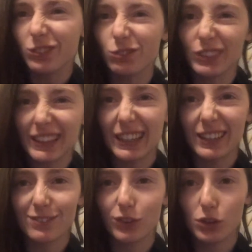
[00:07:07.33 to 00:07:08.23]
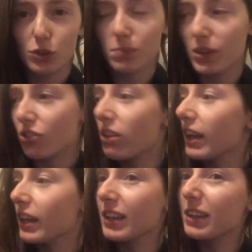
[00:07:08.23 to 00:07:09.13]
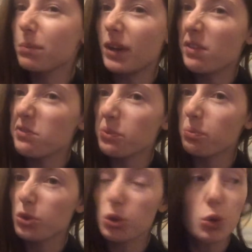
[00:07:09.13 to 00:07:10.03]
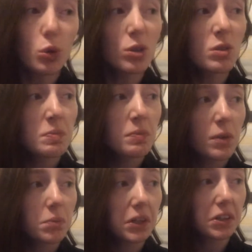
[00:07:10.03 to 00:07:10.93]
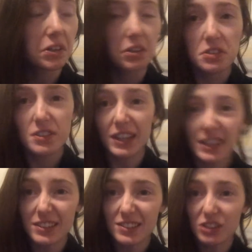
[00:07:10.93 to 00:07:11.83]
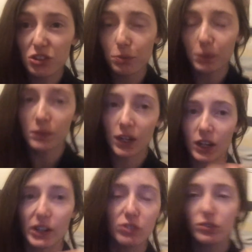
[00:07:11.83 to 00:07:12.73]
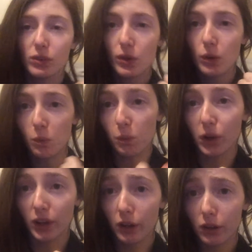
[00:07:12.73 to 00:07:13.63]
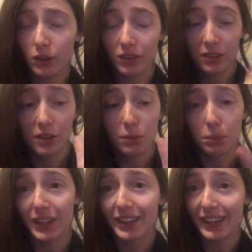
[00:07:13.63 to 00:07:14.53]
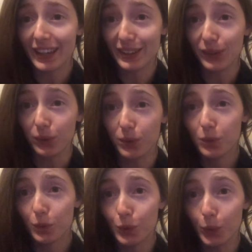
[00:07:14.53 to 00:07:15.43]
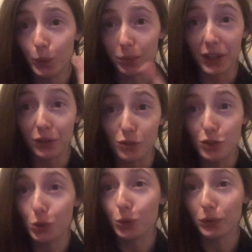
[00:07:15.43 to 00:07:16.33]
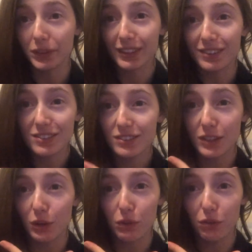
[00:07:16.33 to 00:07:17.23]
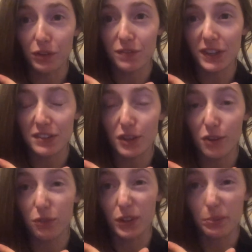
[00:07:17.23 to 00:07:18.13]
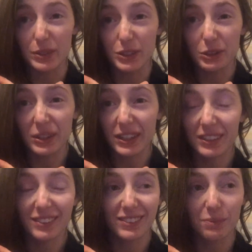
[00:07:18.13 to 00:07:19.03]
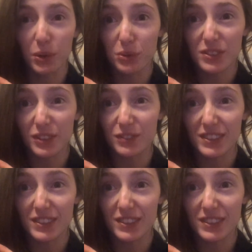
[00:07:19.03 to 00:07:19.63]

Really vlogged much lately apart from tour, because that has literally been my life. Work, being ill, or being on tour. That's the only three things I've really been doing the most of